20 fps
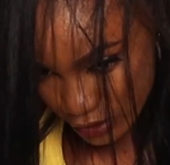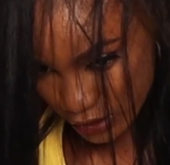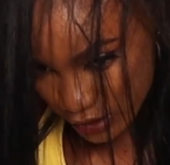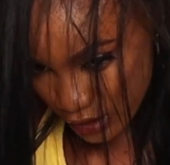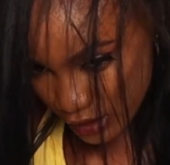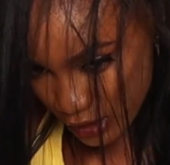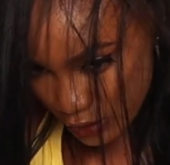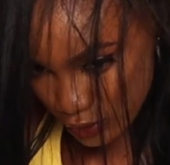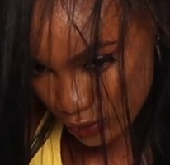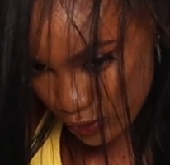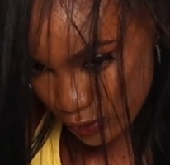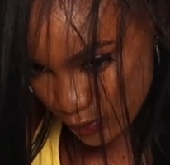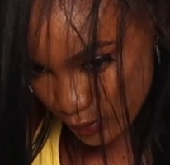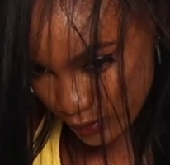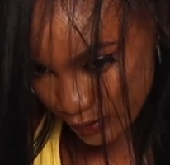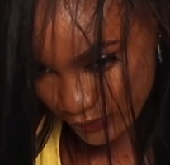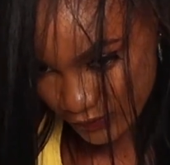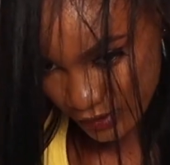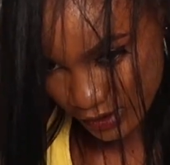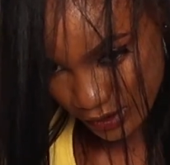can either use one
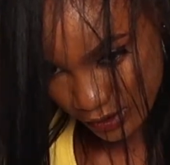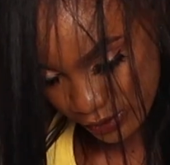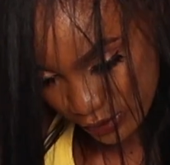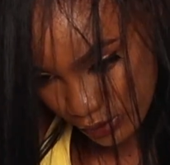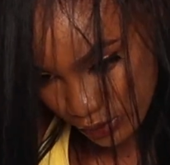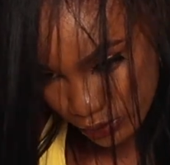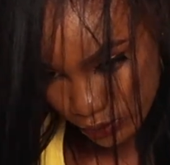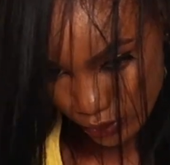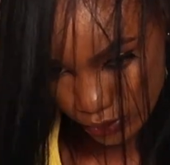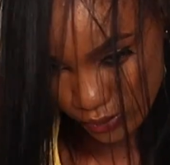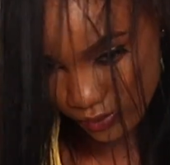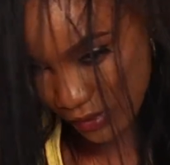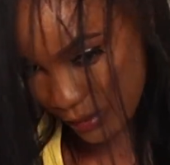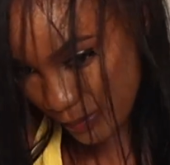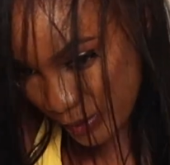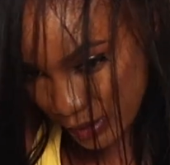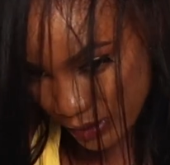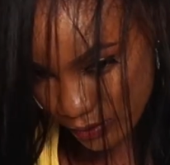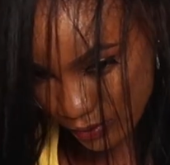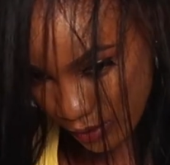of these to
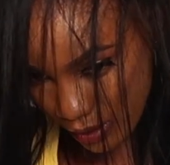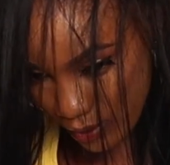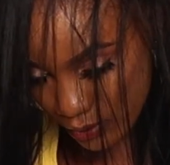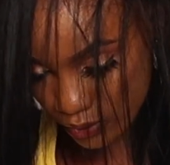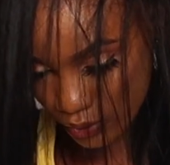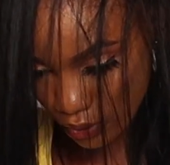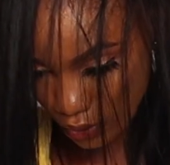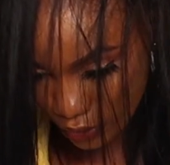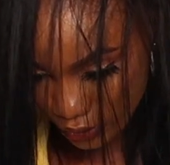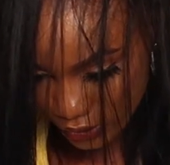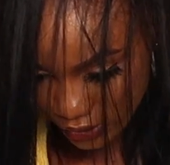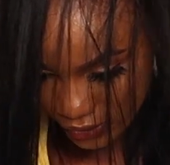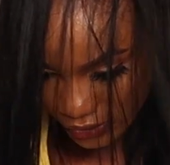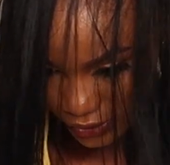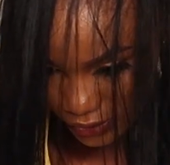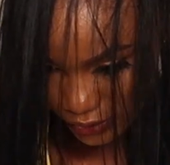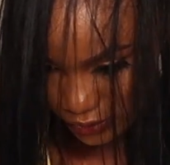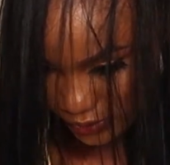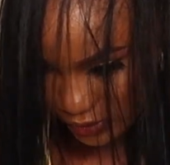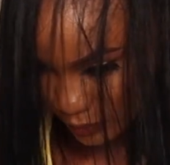wrap it around, or you can
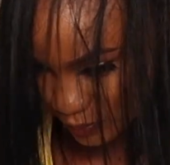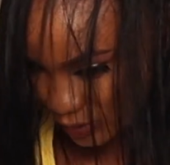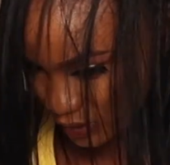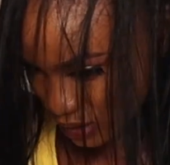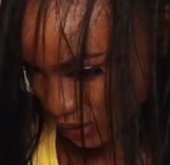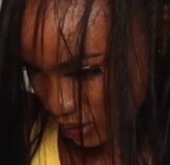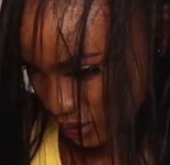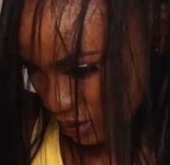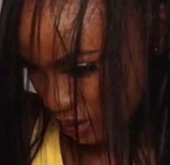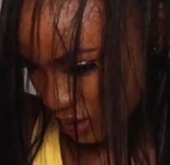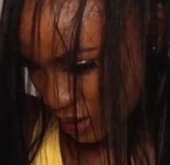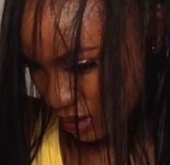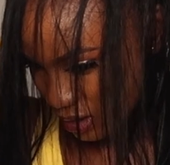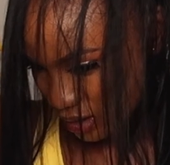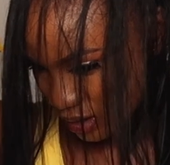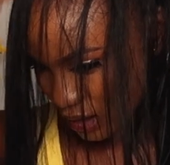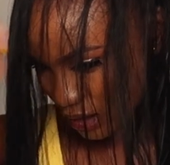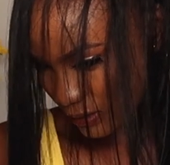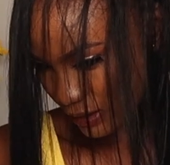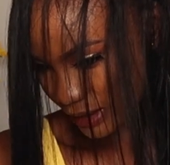just use a pin.
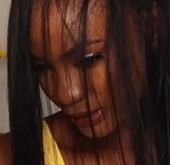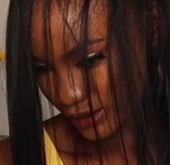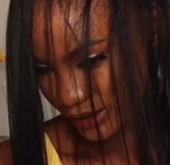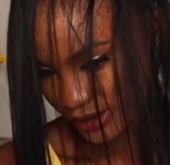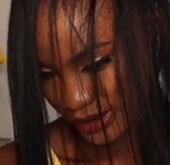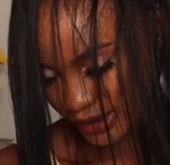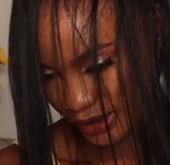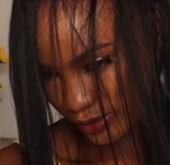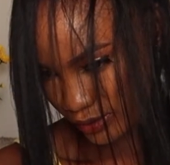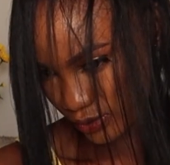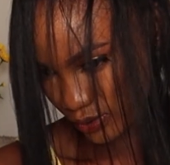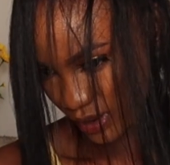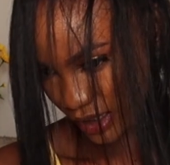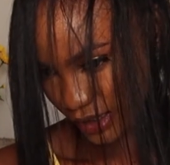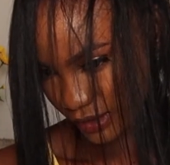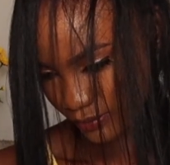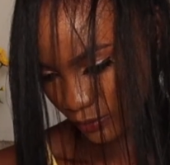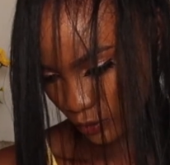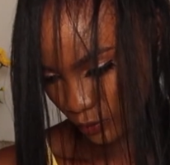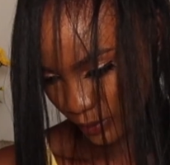Now I intend to
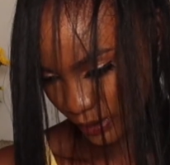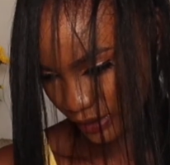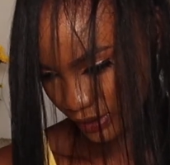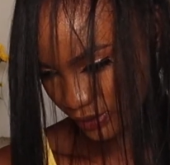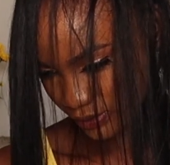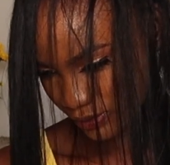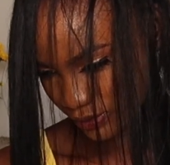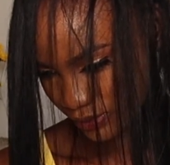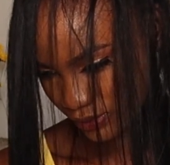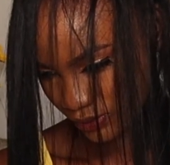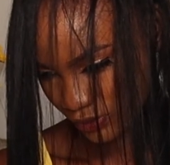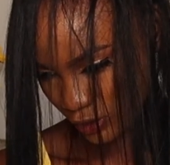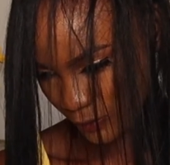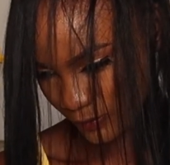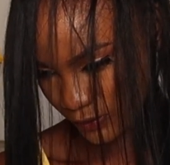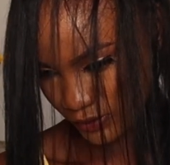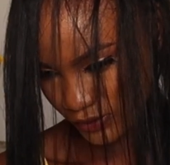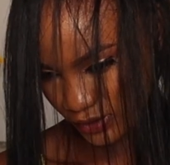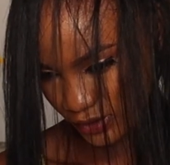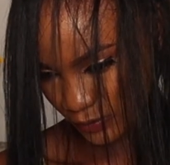add more bundles, so I'll
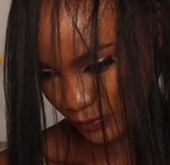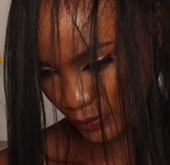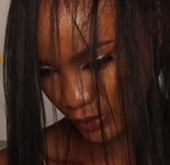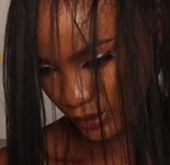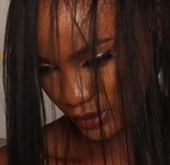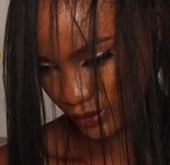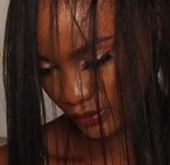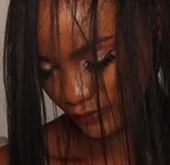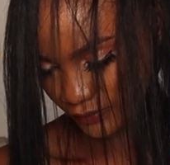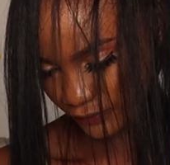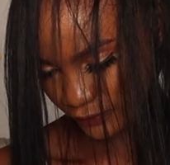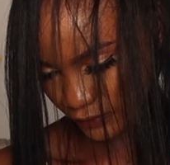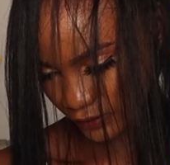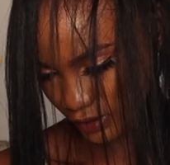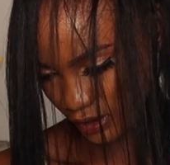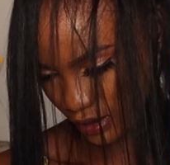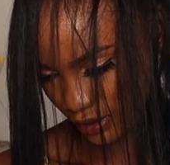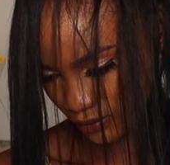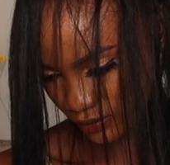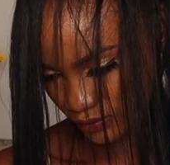be using a pin for
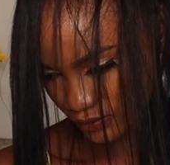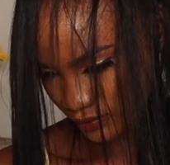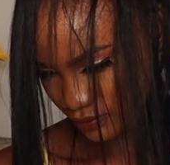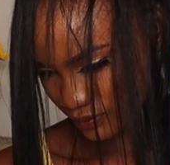now.